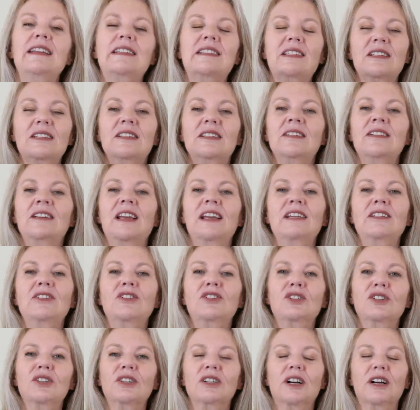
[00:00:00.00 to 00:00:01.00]
the
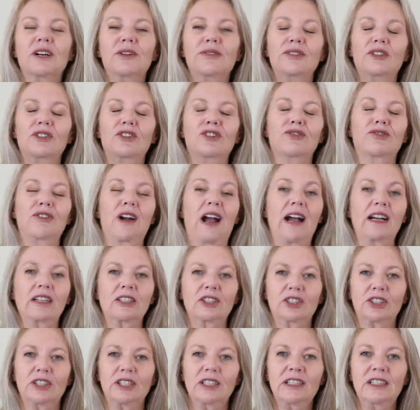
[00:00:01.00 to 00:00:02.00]
nature of
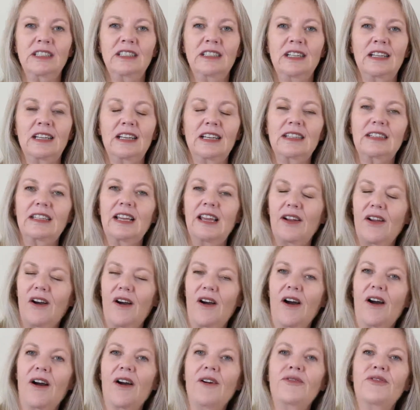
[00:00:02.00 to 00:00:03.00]
attraction that
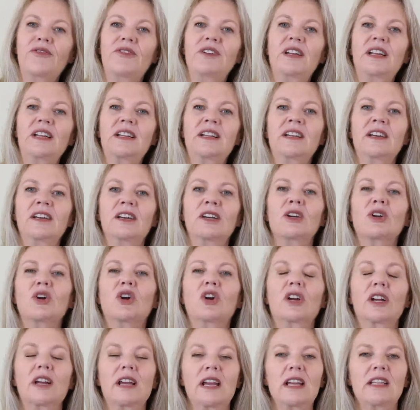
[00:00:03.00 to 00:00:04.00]
often
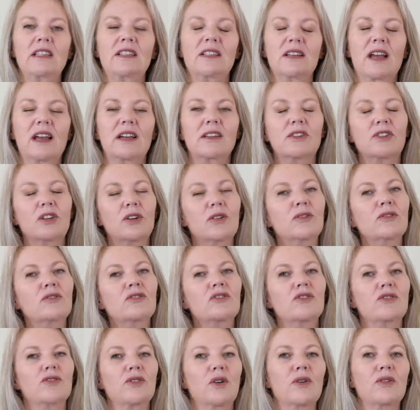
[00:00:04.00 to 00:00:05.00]
creates that. Those
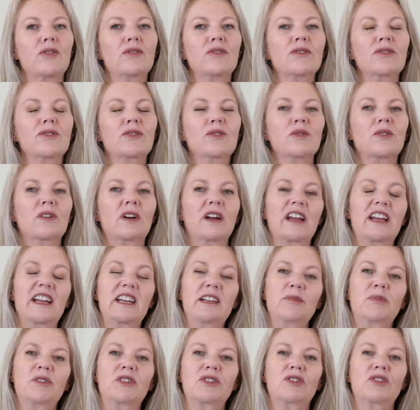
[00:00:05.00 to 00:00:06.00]
souls who are
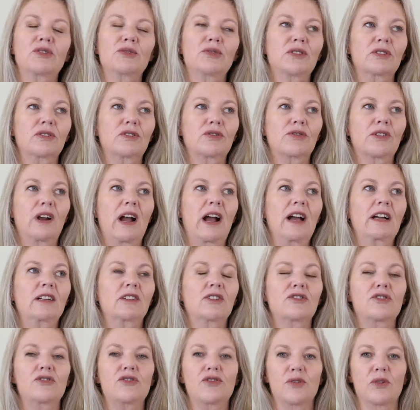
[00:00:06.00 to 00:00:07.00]
able to
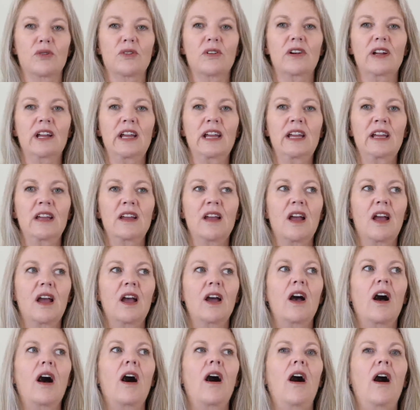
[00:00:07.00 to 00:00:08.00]
attract joy
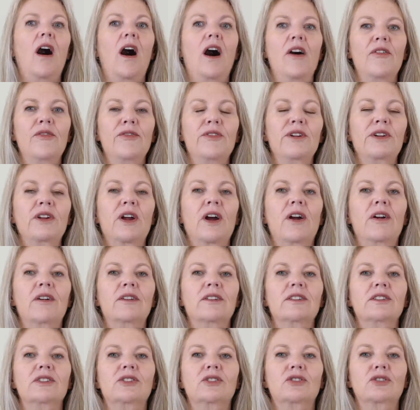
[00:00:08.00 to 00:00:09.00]
often are
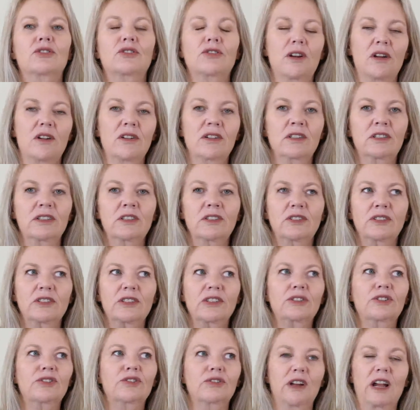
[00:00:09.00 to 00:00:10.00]
the strongest
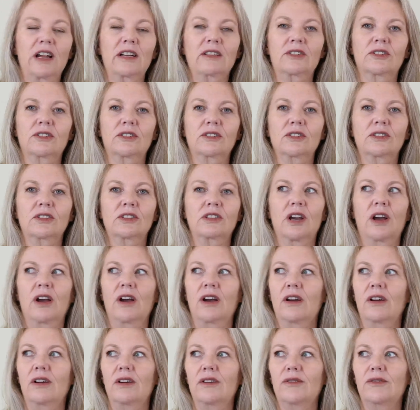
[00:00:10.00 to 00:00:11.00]
attractors
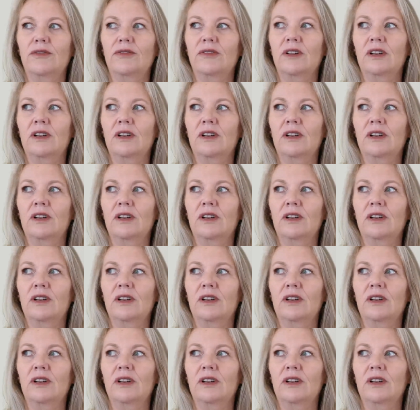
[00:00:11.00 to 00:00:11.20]
of